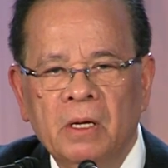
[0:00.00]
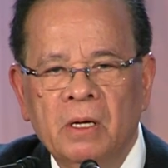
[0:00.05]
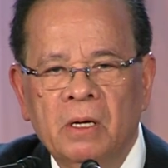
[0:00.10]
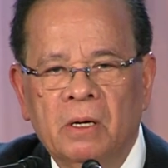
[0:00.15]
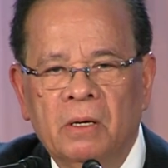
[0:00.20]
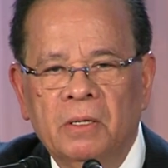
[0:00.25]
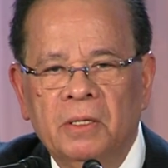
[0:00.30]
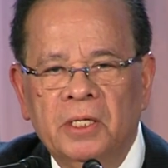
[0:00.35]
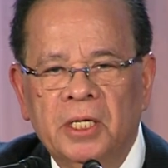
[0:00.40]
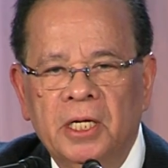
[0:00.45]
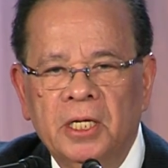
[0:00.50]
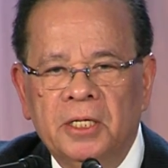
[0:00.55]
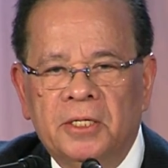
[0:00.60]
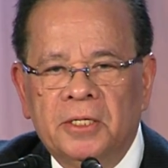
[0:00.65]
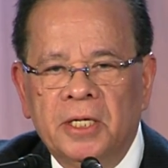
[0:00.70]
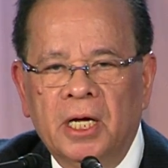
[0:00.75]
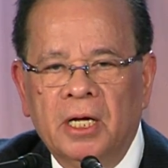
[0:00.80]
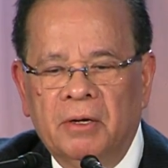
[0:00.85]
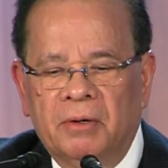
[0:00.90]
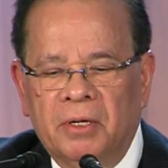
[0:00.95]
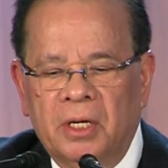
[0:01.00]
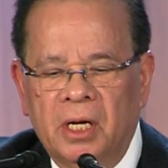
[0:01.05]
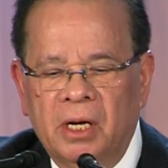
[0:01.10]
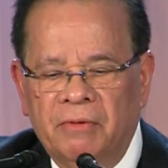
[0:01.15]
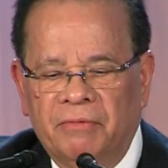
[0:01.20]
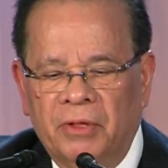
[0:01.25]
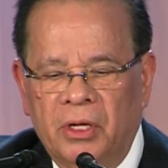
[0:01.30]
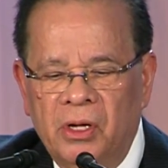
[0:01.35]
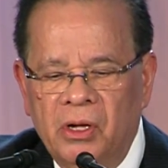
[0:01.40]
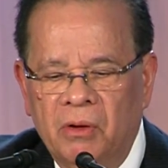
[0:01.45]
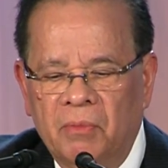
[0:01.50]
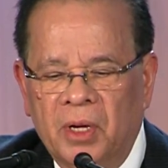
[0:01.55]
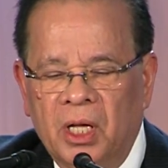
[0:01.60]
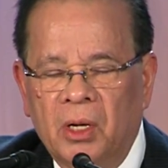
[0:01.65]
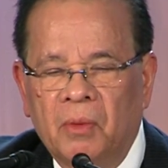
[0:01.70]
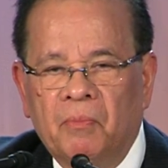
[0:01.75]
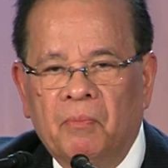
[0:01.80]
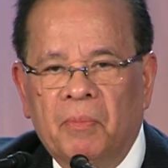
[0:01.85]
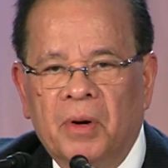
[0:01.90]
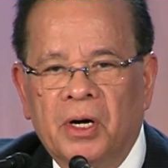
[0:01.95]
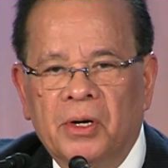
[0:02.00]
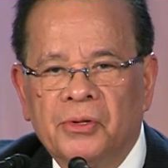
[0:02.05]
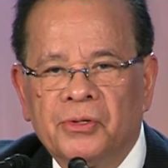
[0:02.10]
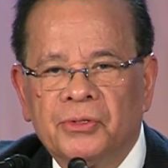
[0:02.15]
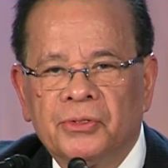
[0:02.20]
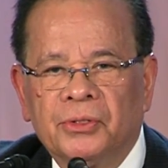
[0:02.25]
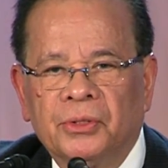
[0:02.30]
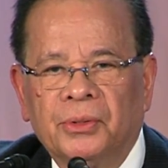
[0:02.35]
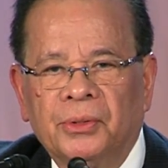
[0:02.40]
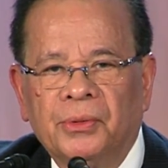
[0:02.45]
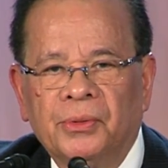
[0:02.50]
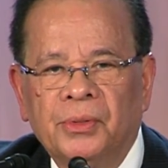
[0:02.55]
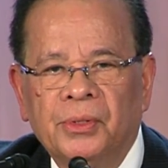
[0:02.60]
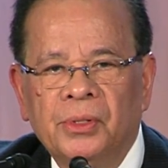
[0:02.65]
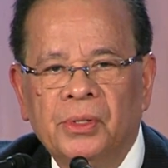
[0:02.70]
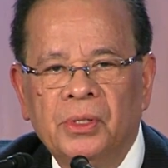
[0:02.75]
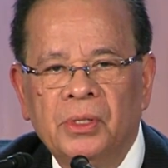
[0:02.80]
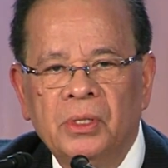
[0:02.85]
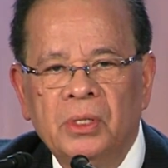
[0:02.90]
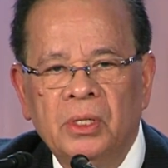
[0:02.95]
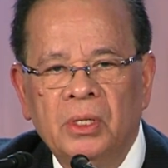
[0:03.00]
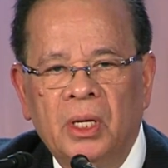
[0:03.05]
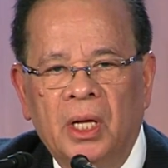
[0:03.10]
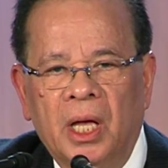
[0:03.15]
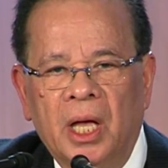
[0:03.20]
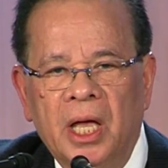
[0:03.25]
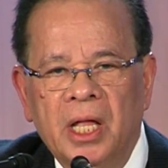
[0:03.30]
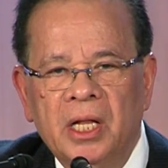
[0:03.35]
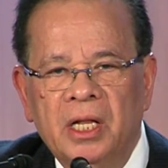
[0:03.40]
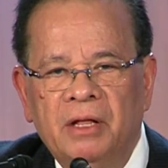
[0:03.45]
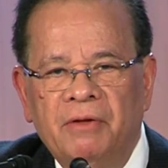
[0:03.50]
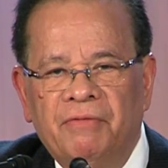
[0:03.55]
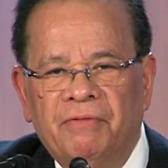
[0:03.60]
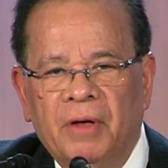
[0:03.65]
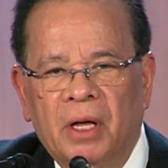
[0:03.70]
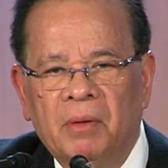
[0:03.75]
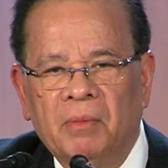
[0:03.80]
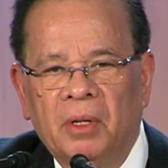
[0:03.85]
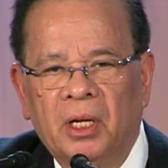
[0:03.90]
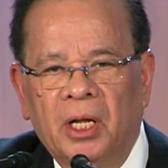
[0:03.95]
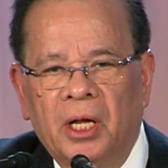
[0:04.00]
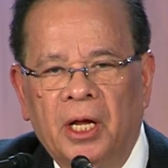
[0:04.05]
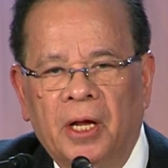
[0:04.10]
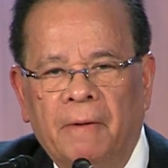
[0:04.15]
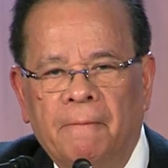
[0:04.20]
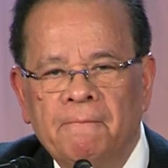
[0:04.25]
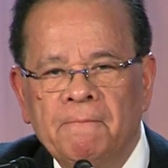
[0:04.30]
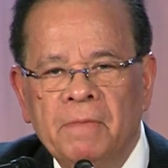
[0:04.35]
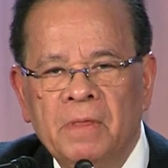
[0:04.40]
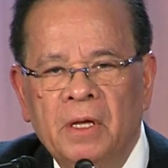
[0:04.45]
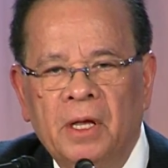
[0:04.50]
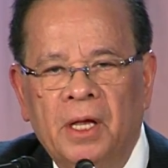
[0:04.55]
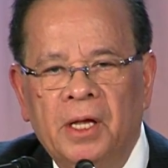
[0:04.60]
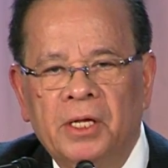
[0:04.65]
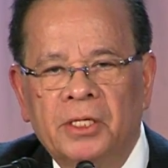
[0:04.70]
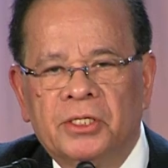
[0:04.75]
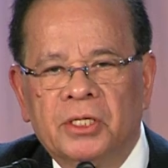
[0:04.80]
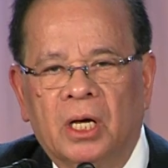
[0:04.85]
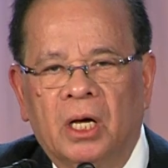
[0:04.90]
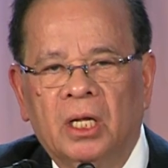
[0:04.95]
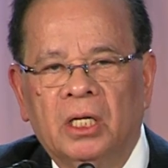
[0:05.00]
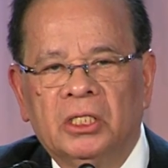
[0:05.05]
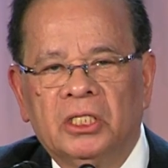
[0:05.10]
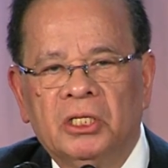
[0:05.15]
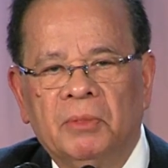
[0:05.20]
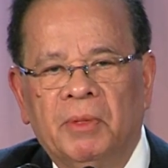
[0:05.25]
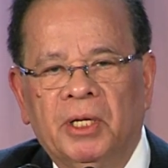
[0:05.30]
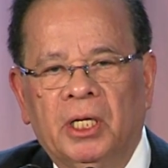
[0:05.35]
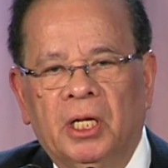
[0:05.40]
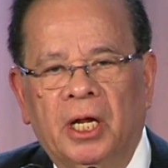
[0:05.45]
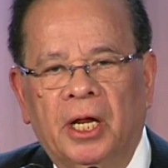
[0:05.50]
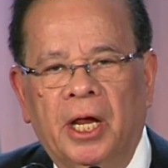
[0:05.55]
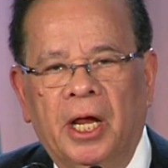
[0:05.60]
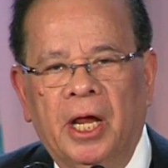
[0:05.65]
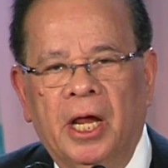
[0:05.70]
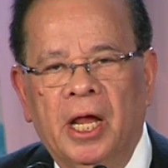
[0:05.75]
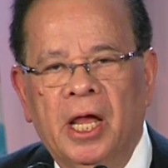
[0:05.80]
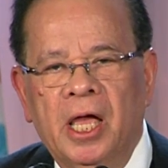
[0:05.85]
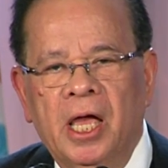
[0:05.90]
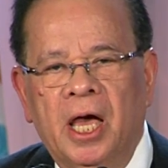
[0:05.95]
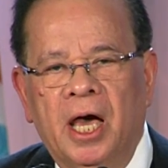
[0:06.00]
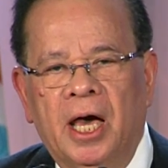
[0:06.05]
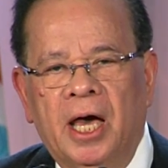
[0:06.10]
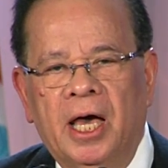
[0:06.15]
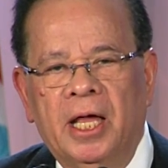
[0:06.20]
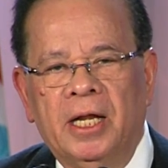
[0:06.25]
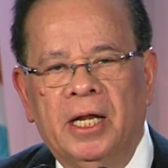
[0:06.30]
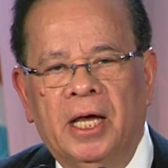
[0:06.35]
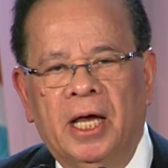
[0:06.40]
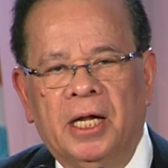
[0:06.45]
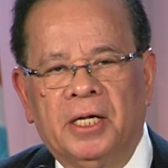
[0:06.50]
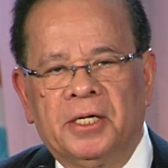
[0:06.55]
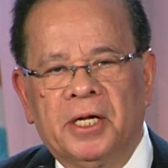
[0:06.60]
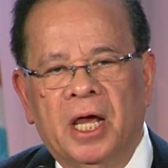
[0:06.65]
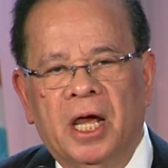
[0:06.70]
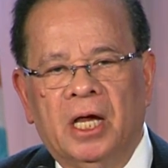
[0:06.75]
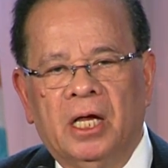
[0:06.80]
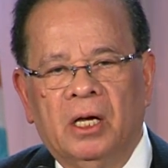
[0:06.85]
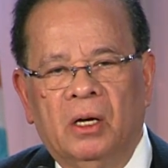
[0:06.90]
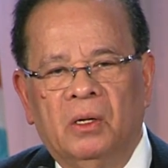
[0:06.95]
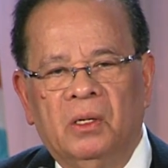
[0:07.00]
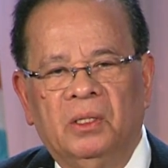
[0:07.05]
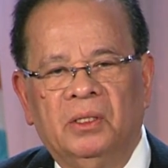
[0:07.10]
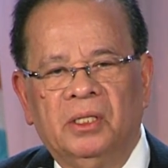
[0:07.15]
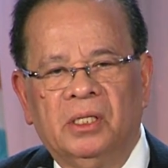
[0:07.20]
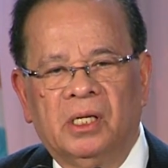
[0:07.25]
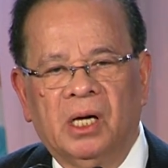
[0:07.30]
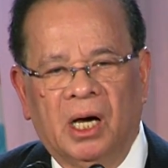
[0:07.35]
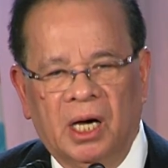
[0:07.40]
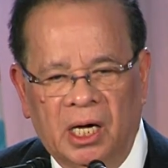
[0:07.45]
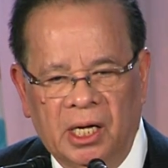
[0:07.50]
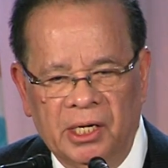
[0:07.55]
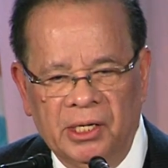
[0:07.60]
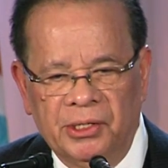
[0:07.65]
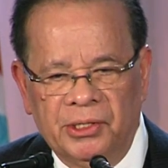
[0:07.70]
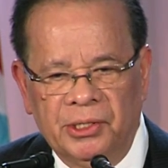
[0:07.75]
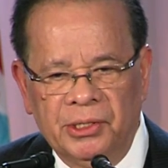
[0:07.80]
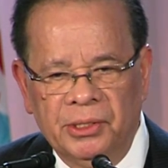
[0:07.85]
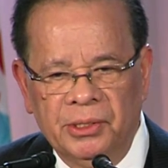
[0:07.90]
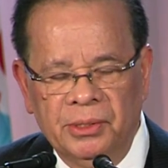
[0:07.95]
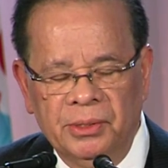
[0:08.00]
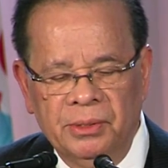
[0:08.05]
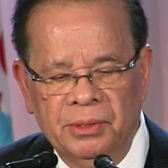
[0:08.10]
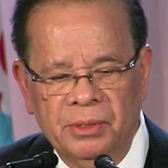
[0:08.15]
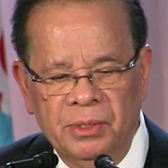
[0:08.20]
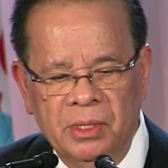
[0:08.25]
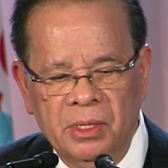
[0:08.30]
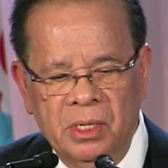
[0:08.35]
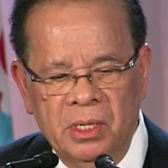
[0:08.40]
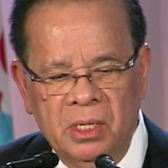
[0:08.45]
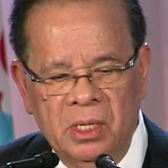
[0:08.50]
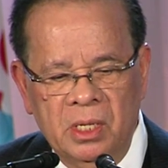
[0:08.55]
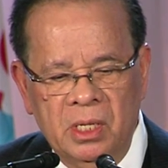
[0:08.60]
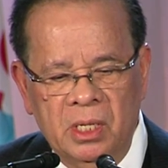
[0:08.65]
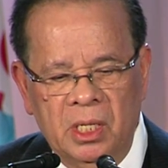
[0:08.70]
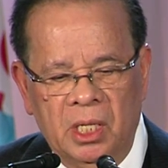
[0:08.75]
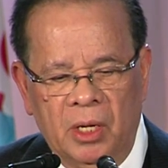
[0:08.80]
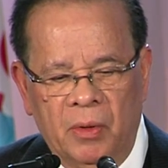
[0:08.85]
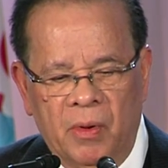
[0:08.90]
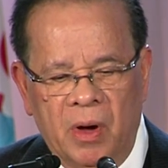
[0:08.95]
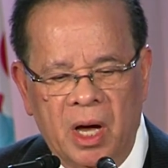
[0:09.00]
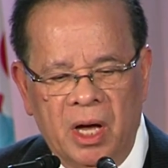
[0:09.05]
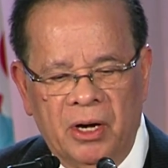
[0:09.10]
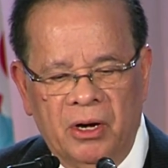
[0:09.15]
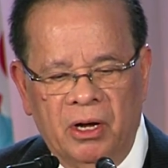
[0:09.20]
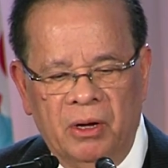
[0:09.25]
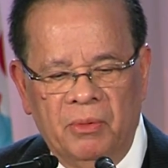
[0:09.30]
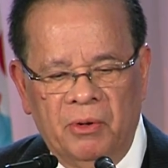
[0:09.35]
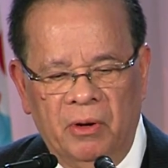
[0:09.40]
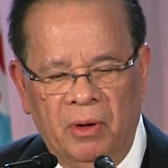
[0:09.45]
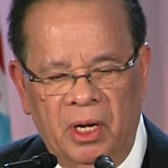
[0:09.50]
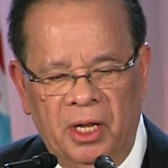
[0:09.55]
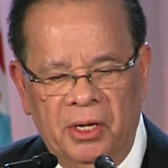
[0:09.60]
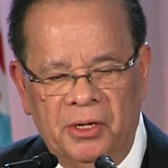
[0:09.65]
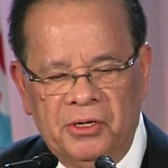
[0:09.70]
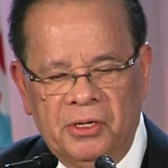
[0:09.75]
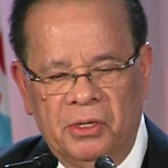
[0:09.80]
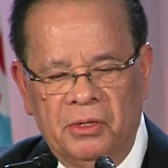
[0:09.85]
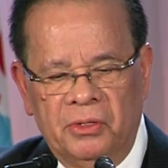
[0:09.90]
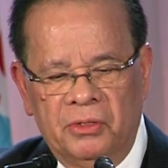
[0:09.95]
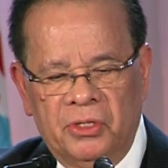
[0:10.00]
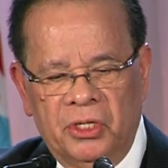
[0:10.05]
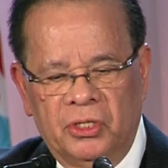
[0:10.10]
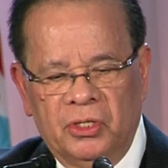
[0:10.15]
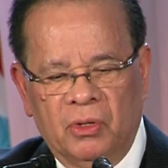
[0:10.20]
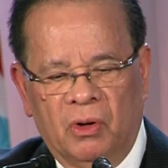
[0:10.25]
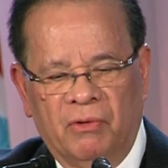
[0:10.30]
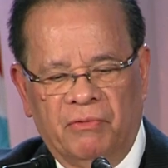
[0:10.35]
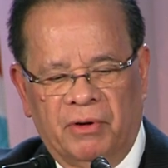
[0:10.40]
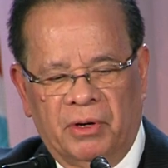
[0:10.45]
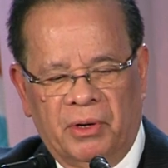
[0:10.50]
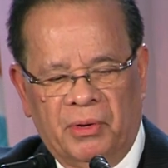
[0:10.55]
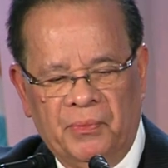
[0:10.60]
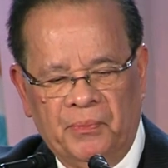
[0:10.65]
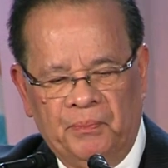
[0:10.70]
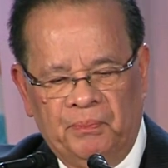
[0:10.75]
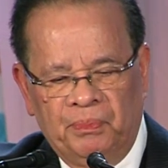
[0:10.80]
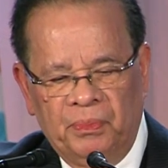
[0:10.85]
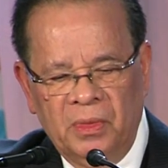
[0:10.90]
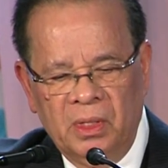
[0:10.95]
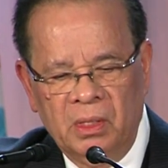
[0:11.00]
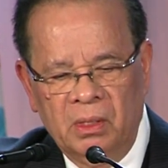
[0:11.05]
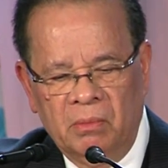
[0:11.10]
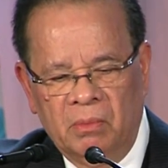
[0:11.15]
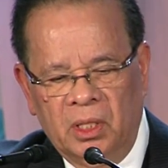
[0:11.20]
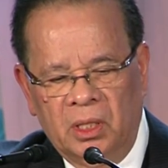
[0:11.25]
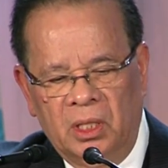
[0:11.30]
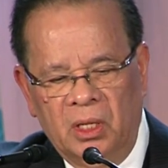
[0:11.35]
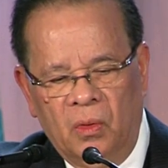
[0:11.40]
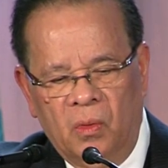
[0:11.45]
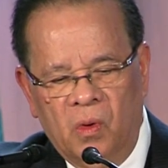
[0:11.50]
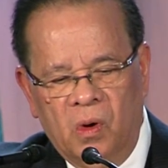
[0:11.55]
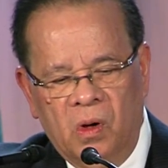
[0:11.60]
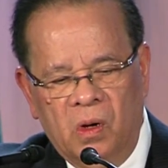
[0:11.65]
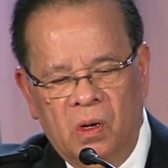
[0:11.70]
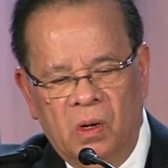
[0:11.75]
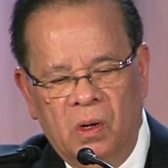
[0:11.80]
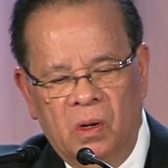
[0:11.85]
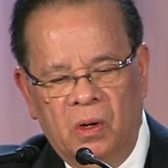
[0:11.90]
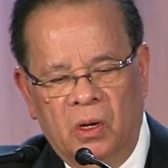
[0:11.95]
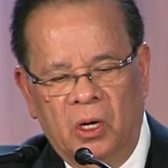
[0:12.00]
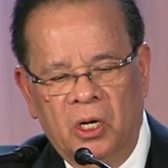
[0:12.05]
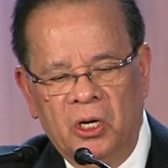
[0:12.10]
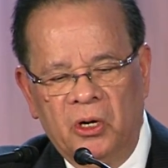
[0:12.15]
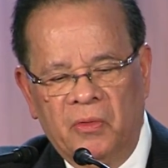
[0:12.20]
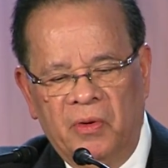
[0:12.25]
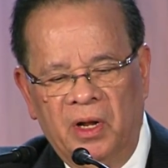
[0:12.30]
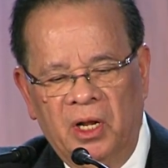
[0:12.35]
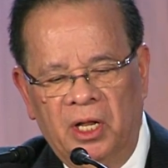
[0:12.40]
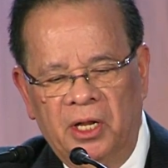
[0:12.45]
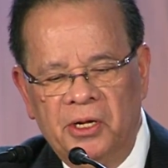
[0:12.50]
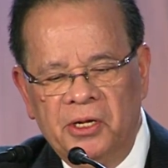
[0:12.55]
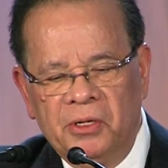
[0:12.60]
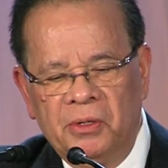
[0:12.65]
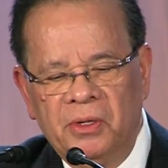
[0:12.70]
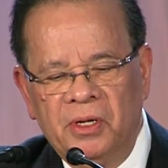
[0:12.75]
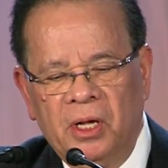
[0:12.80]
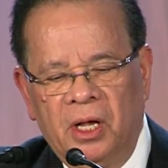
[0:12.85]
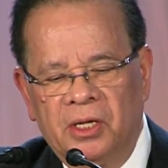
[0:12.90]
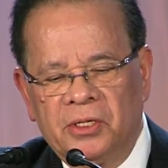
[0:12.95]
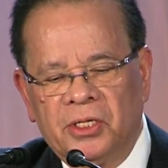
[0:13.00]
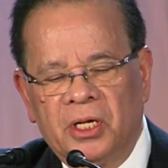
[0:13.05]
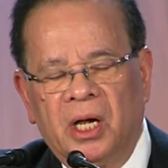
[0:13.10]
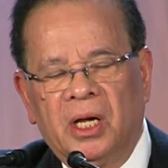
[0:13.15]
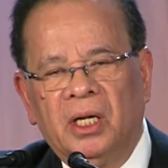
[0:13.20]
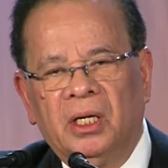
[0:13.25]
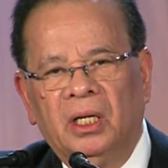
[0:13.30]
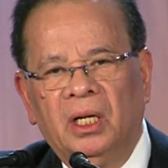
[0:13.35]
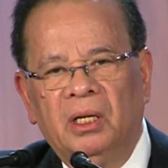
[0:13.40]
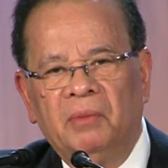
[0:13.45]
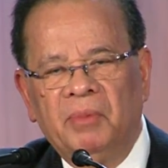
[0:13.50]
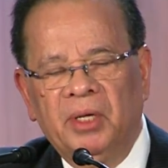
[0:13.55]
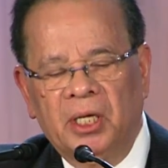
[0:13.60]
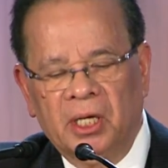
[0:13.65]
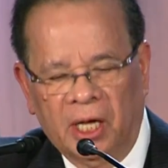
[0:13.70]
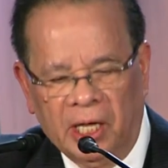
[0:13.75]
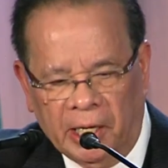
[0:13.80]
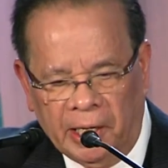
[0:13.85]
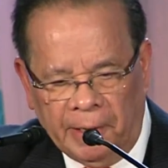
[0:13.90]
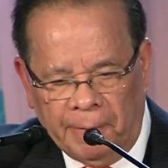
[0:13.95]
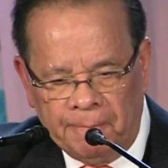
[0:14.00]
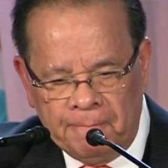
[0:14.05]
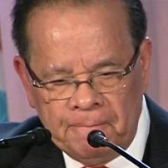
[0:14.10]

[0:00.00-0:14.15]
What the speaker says: on the integrity of the human person and the family, is ultimately an attack on God. The war of religions is over, but the war on religion has hardly begun.